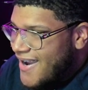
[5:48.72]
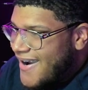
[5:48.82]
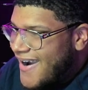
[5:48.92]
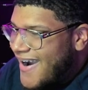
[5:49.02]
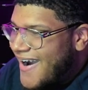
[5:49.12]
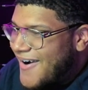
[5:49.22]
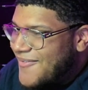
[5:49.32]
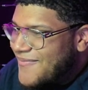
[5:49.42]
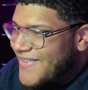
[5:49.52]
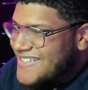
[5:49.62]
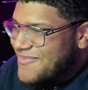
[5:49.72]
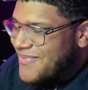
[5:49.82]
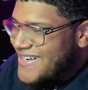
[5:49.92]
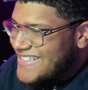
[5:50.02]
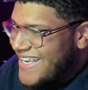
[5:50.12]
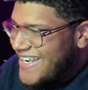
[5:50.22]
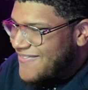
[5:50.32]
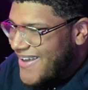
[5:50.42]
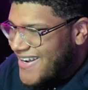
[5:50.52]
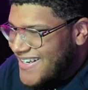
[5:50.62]
Much appreciated,
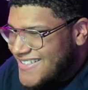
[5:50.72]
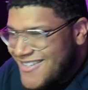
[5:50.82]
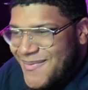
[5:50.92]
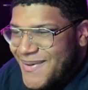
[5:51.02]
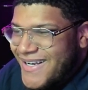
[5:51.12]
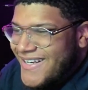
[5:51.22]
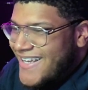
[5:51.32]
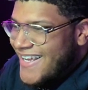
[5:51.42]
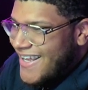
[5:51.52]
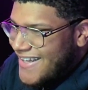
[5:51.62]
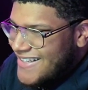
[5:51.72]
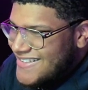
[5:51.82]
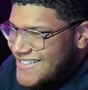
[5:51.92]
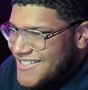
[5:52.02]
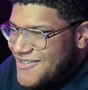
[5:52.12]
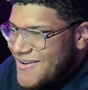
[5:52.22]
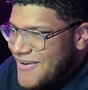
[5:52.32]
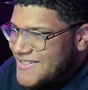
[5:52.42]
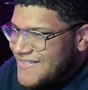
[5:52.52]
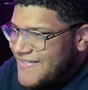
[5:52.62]
Banaka-sama. Thanks to you, I
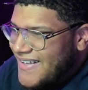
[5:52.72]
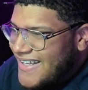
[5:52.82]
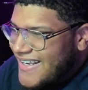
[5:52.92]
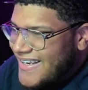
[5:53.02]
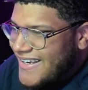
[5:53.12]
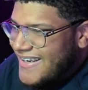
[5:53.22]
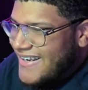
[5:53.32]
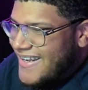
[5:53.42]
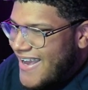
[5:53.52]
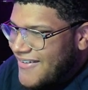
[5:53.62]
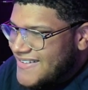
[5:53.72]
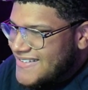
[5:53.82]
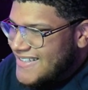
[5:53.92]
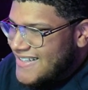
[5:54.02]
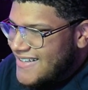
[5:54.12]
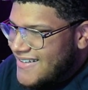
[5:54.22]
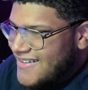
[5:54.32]
was feeling good countlessly.